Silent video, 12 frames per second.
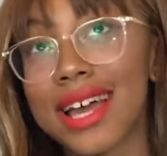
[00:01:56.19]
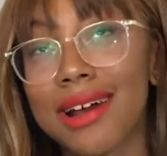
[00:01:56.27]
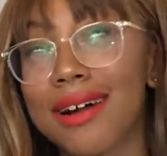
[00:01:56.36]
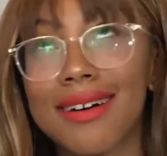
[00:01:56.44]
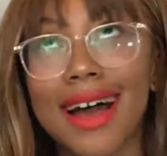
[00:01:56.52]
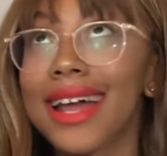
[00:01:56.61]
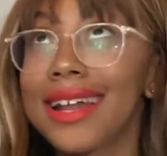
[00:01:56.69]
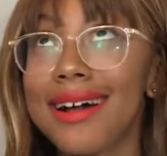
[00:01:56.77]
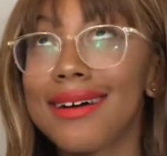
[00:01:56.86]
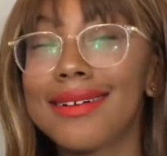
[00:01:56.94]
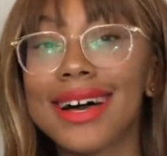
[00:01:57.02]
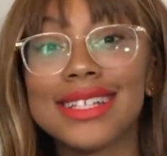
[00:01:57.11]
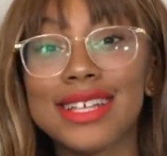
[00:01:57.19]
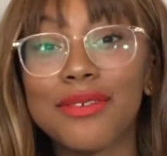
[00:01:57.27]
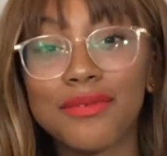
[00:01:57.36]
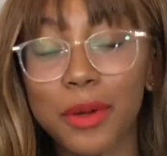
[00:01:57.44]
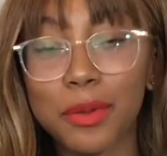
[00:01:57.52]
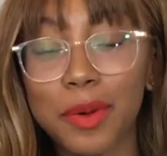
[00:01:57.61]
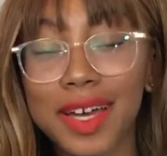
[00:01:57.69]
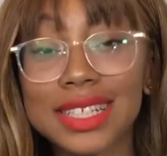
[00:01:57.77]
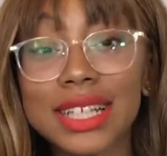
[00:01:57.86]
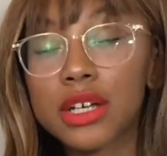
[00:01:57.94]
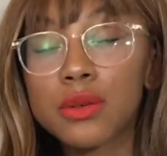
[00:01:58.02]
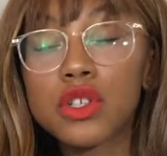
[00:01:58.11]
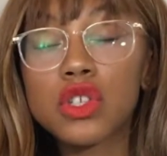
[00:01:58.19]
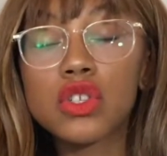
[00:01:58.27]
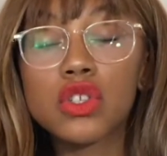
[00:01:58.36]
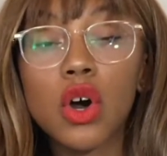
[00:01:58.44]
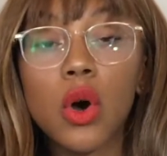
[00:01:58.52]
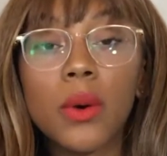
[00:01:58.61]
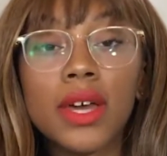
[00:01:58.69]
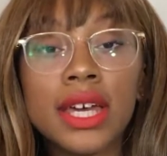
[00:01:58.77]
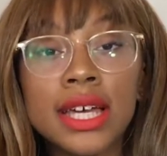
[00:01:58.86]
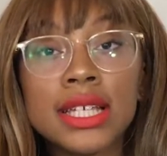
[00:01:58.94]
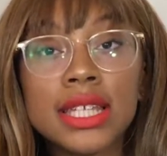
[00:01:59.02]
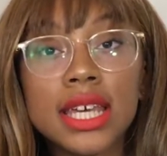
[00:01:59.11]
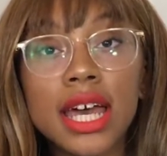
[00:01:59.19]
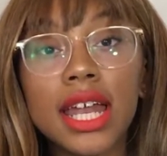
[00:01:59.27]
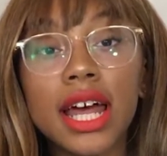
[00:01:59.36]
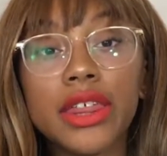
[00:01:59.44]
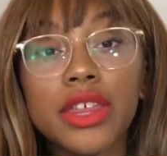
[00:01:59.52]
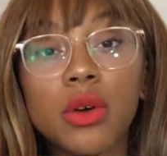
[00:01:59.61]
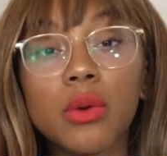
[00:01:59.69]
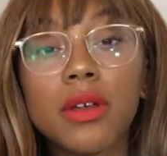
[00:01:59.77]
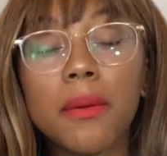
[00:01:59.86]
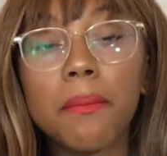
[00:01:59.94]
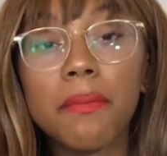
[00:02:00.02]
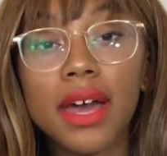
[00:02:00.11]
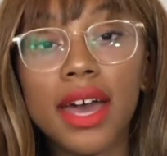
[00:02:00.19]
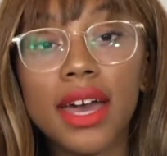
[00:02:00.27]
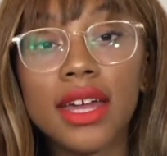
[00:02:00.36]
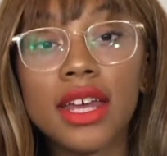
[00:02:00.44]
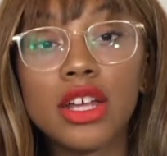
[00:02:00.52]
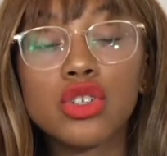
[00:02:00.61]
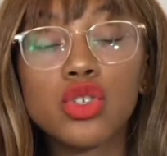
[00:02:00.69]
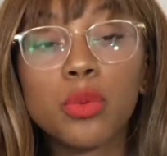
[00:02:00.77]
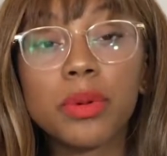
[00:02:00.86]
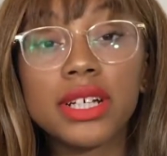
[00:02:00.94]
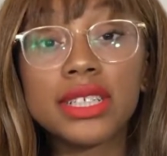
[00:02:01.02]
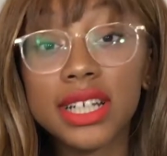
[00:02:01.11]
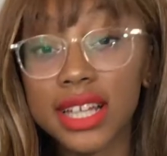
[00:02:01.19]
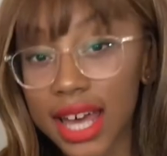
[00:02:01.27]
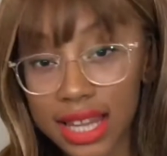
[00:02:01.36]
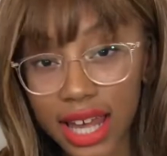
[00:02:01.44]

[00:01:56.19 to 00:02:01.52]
I know, I didn't film the bangs. And it was so easy, and I think what made it super easy to get